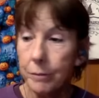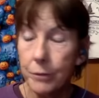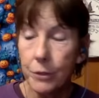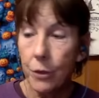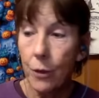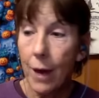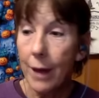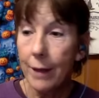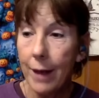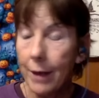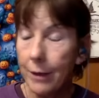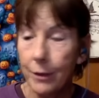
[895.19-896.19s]
so I
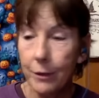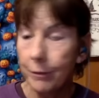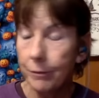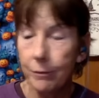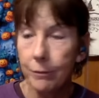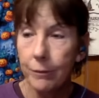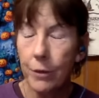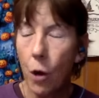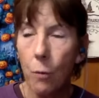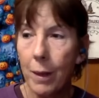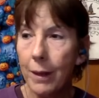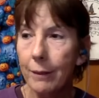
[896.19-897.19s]
had
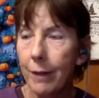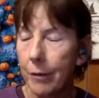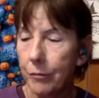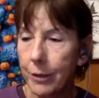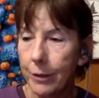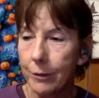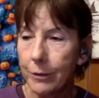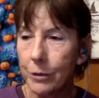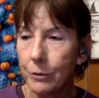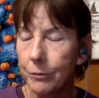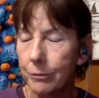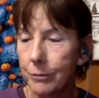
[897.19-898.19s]
no money left to,
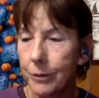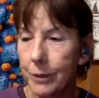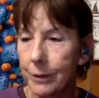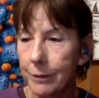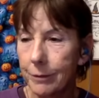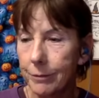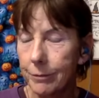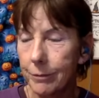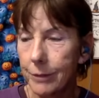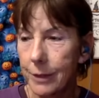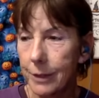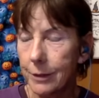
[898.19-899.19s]
to, to
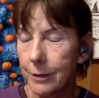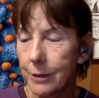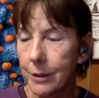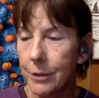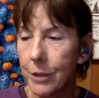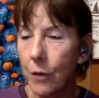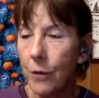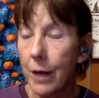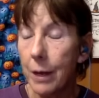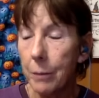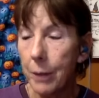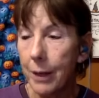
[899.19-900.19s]
to, to
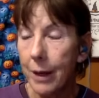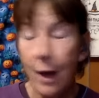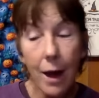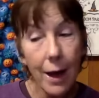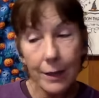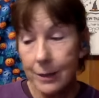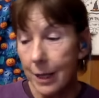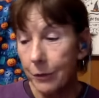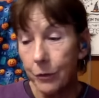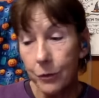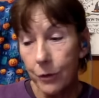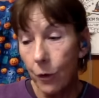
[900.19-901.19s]
donate. But I sat
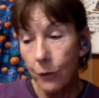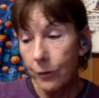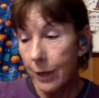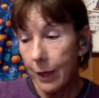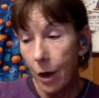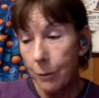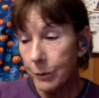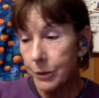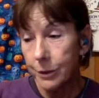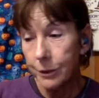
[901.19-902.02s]
through the whole thing almost